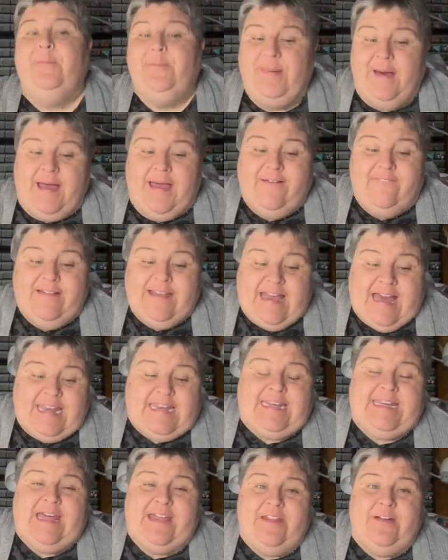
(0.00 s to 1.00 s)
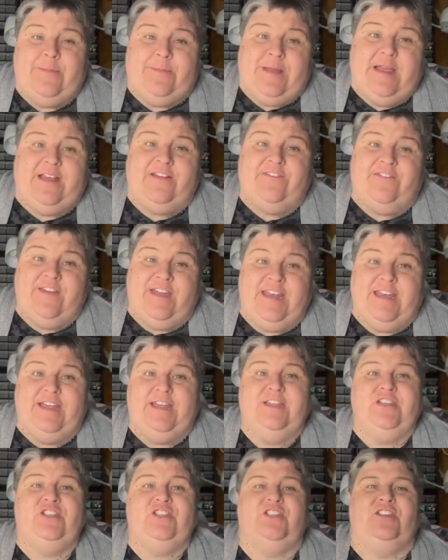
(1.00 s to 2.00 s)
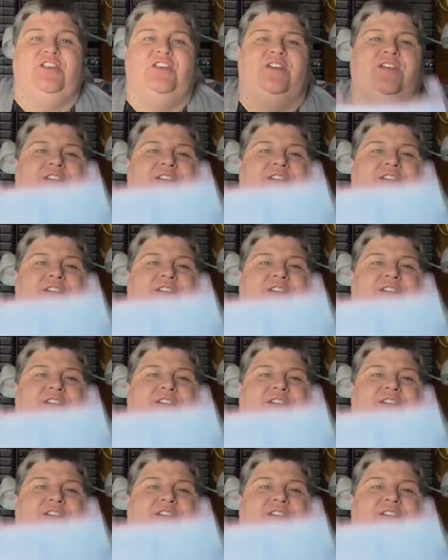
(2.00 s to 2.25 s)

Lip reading: But we got another big finish.